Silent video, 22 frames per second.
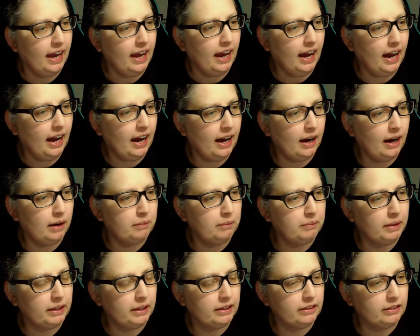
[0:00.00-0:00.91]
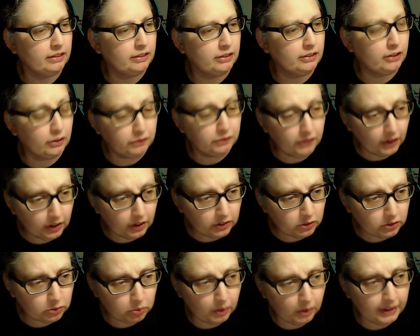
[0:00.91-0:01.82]
Um, the
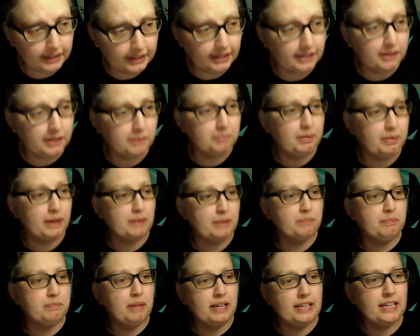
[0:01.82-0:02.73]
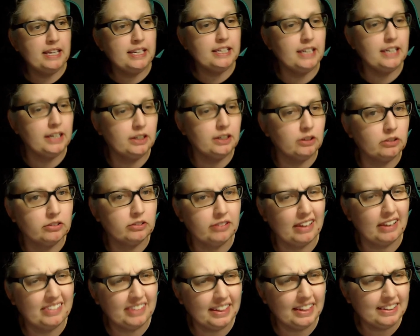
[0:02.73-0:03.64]
first one, it had been many years.
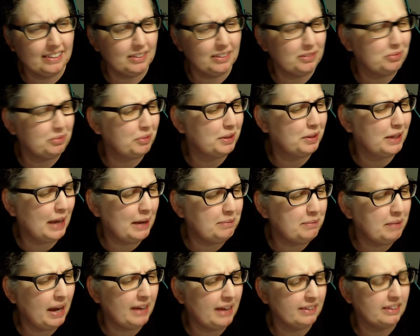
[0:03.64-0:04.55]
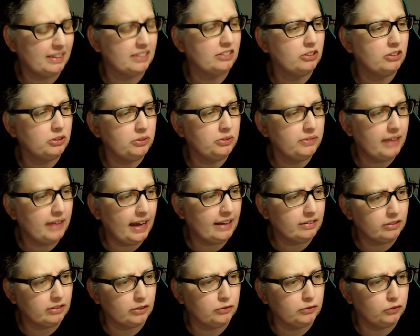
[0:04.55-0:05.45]
I think this one came out in
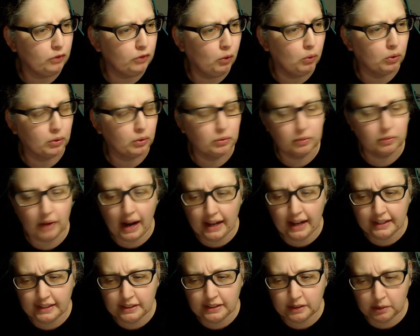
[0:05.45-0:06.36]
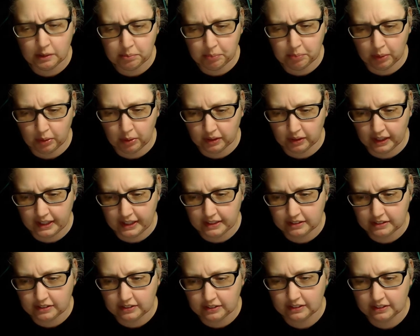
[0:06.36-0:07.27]
2004. Riding the
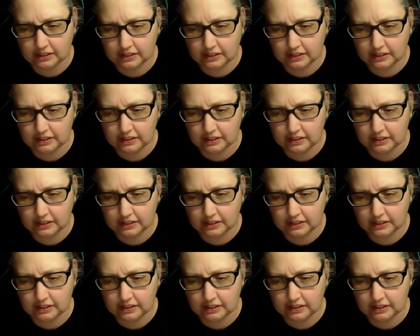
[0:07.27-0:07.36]
Bullet.